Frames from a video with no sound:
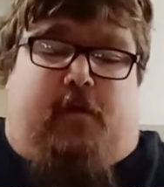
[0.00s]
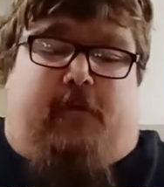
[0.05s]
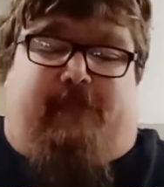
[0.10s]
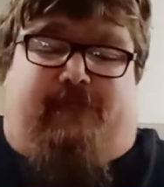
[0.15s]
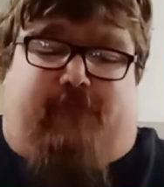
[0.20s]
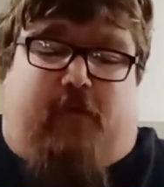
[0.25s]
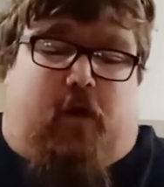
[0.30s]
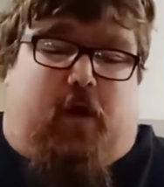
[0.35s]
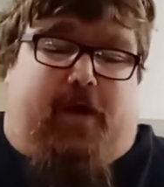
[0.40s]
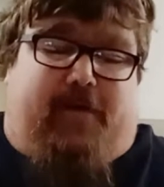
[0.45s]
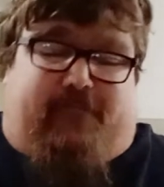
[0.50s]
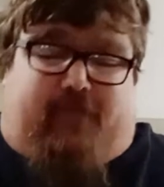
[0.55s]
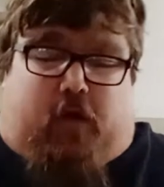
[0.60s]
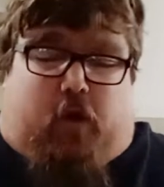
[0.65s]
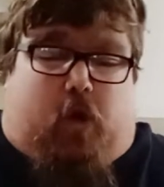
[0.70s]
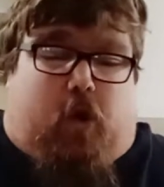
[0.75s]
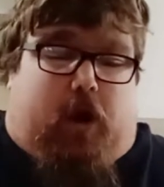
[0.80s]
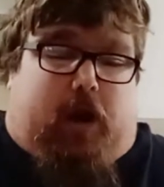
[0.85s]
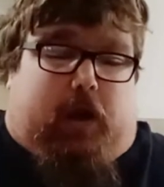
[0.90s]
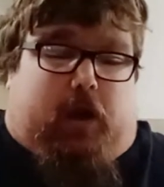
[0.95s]
five
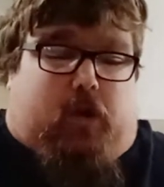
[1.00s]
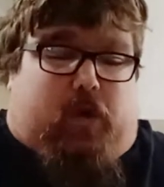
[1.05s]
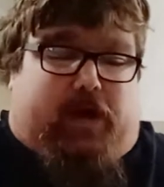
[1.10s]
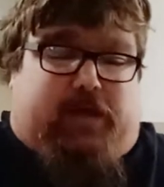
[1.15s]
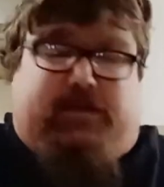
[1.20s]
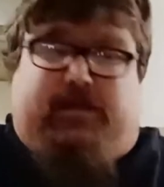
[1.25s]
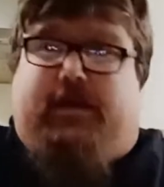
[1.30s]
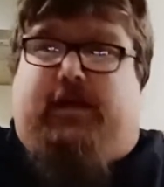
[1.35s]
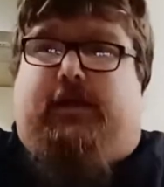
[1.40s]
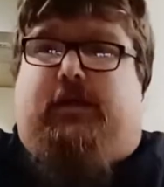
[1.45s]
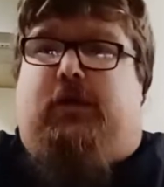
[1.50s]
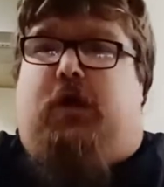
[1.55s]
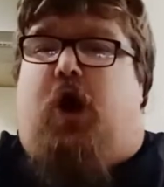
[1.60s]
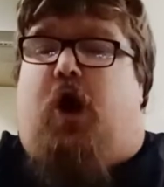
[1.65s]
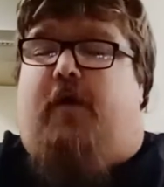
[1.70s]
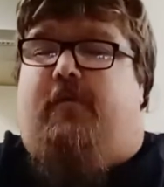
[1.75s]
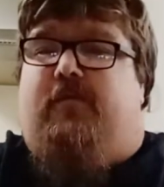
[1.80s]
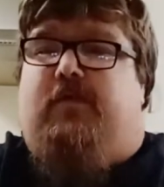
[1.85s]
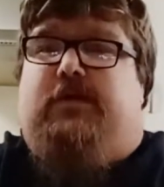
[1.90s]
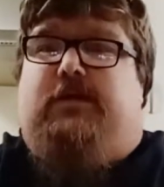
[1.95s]
highlighted
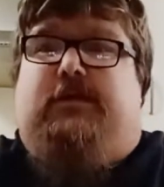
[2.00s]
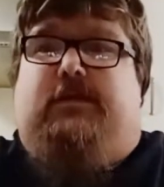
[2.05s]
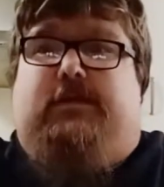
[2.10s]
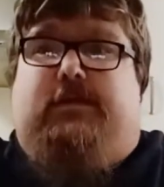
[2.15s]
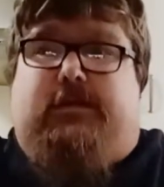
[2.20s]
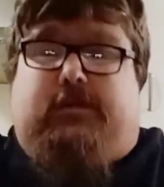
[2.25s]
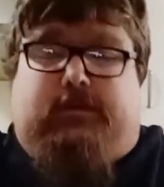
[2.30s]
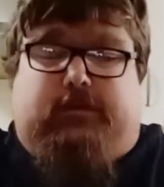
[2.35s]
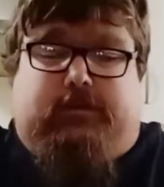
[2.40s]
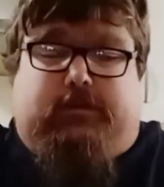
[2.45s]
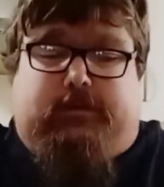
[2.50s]
covers,